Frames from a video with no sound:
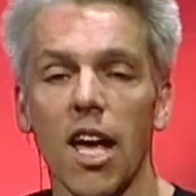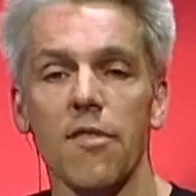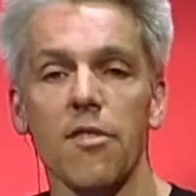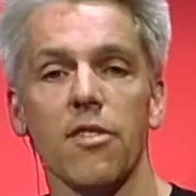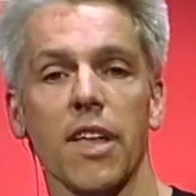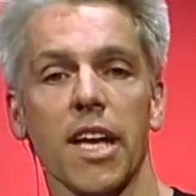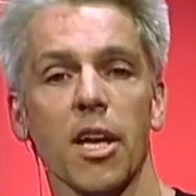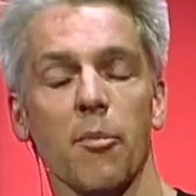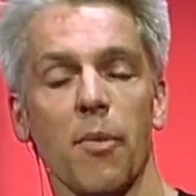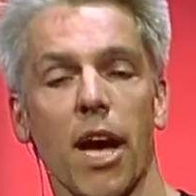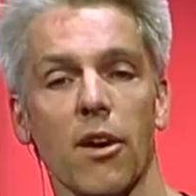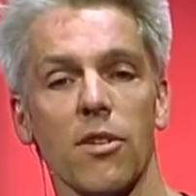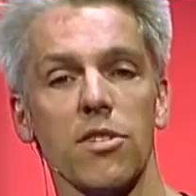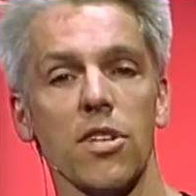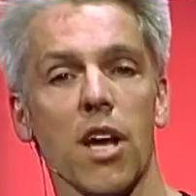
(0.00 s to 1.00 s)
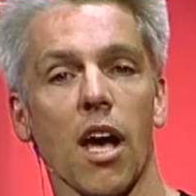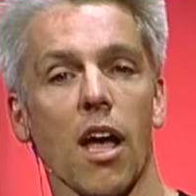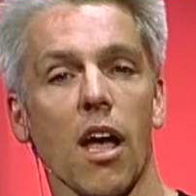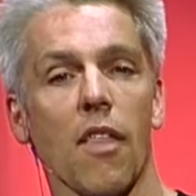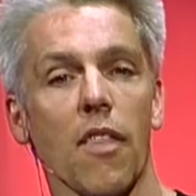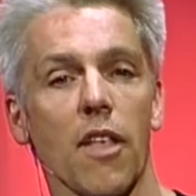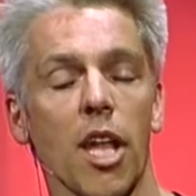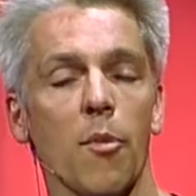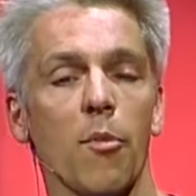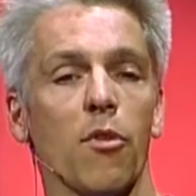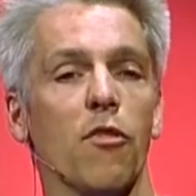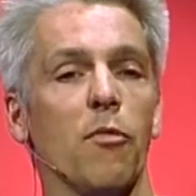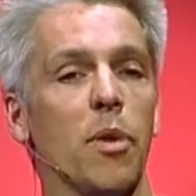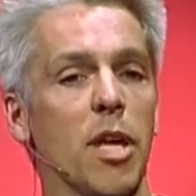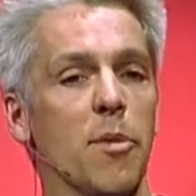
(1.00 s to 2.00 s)
if you think about the
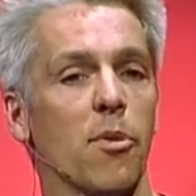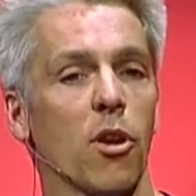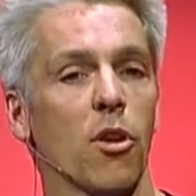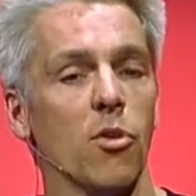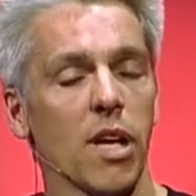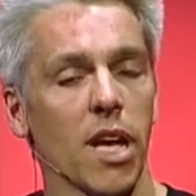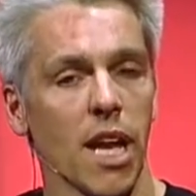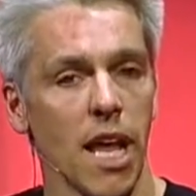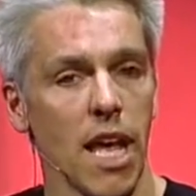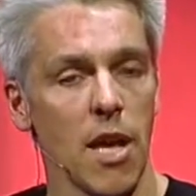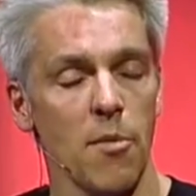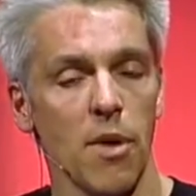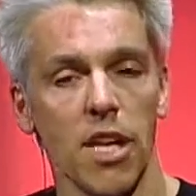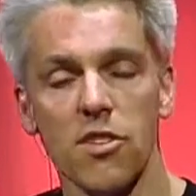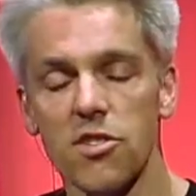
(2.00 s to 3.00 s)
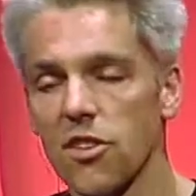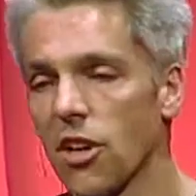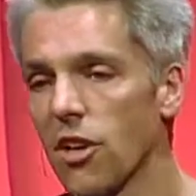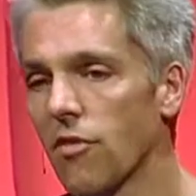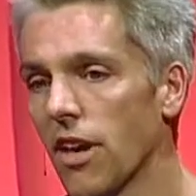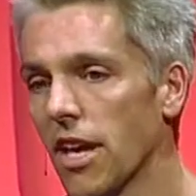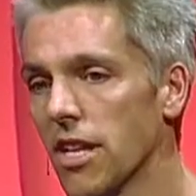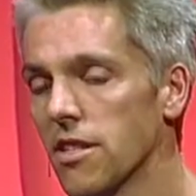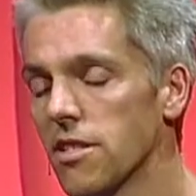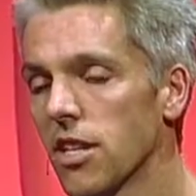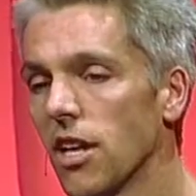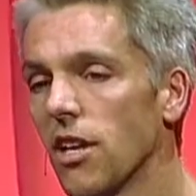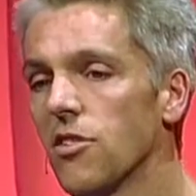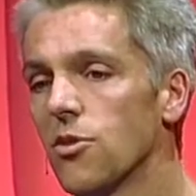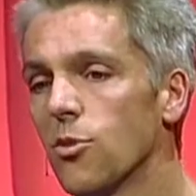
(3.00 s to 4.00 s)
number of people who claim in
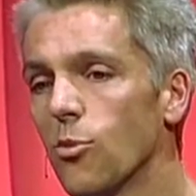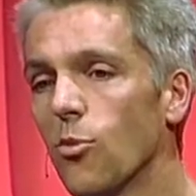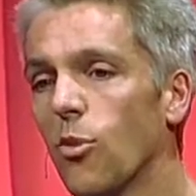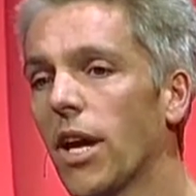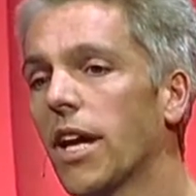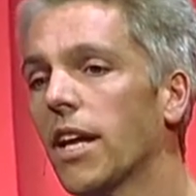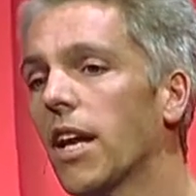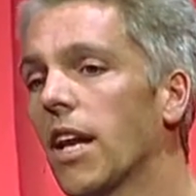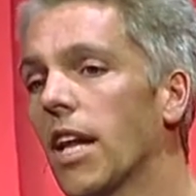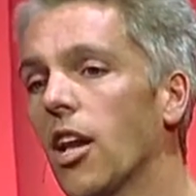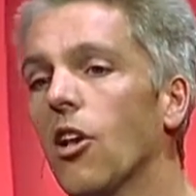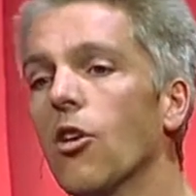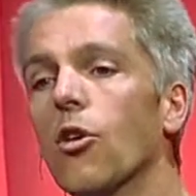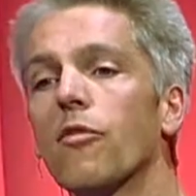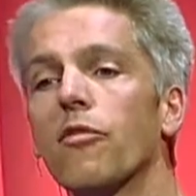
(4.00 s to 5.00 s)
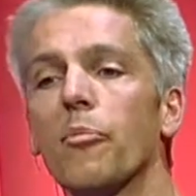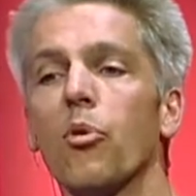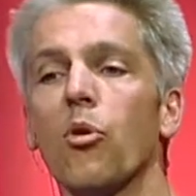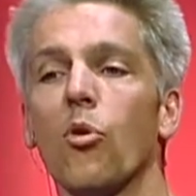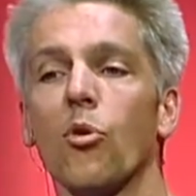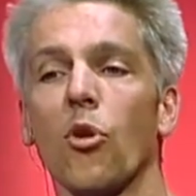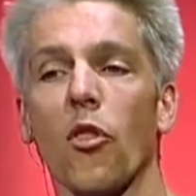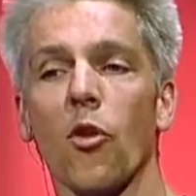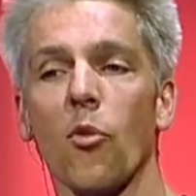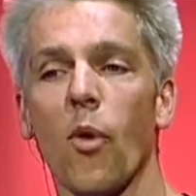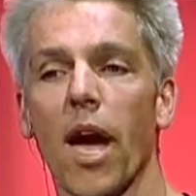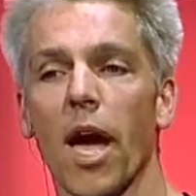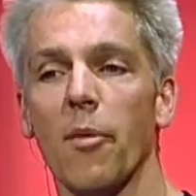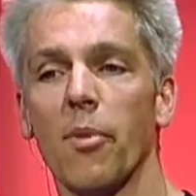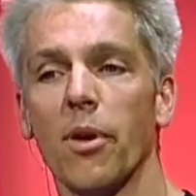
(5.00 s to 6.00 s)
surveys to regularly look for porn on the
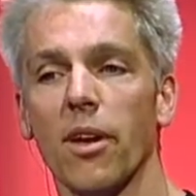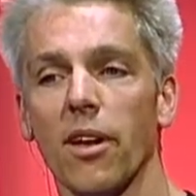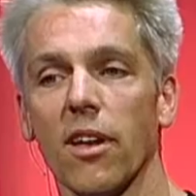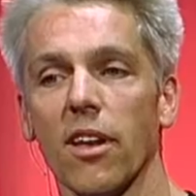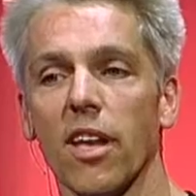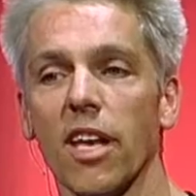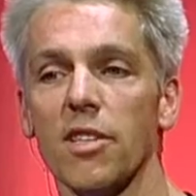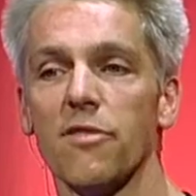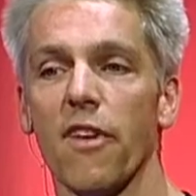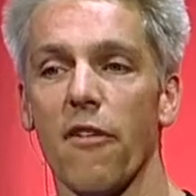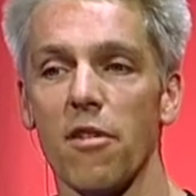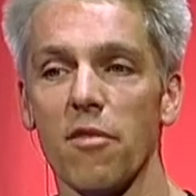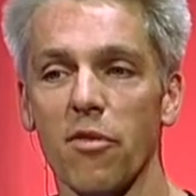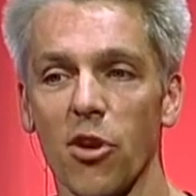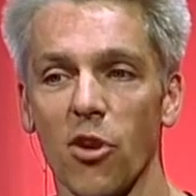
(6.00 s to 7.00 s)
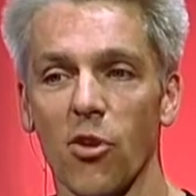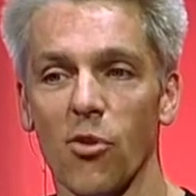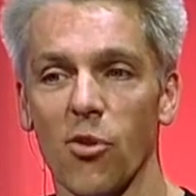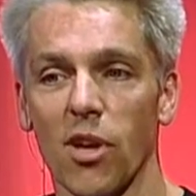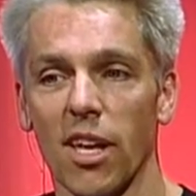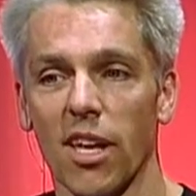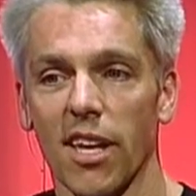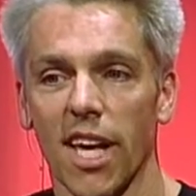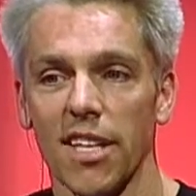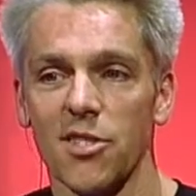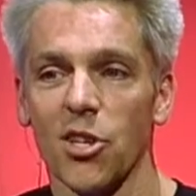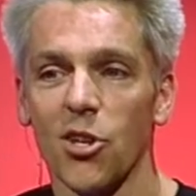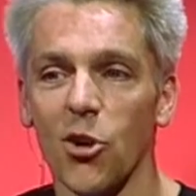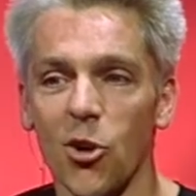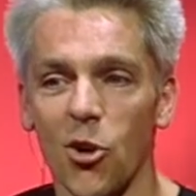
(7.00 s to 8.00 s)
web, it's very few.
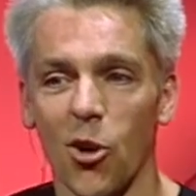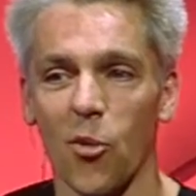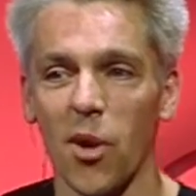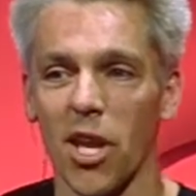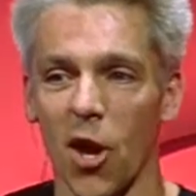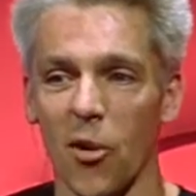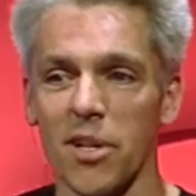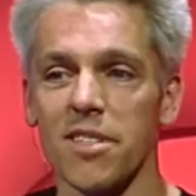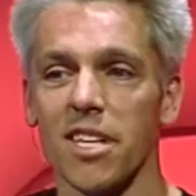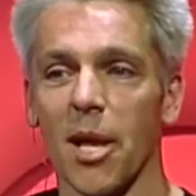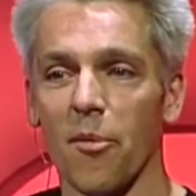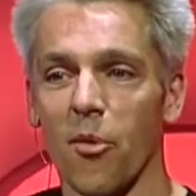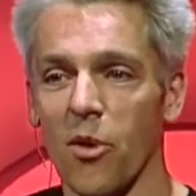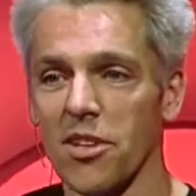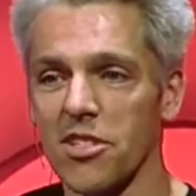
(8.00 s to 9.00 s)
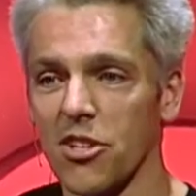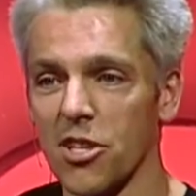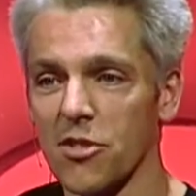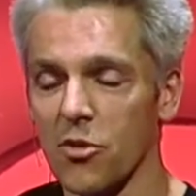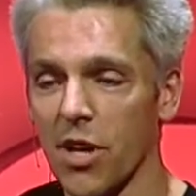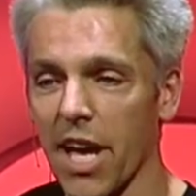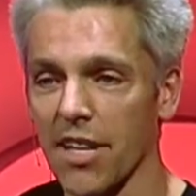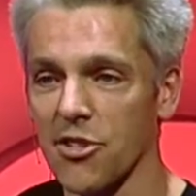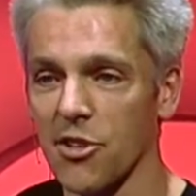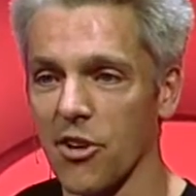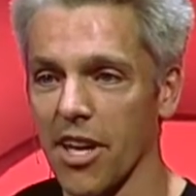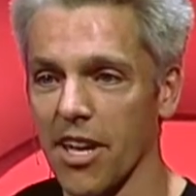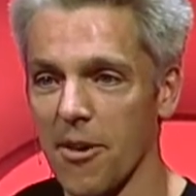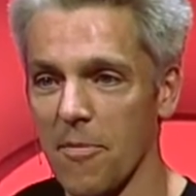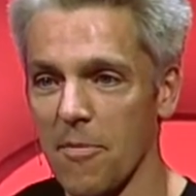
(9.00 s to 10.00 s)
Yet at Google, we know it's the #1 search for
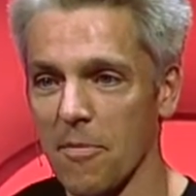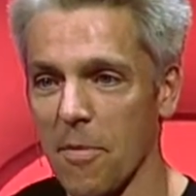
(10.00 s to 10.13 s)
category.